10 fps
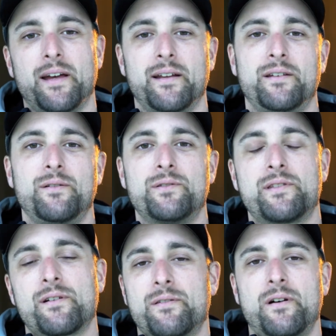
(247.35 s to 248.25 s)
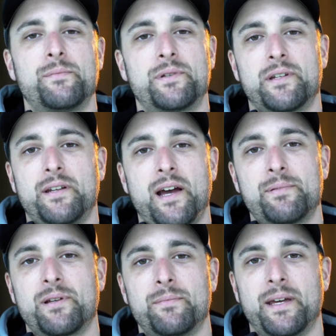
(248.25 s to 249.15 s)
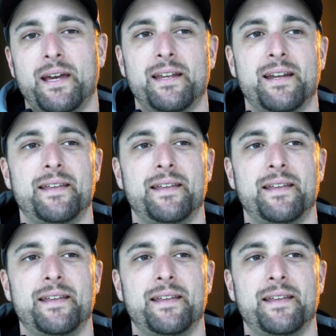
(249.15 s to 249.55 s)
and use their thumbs to type something in,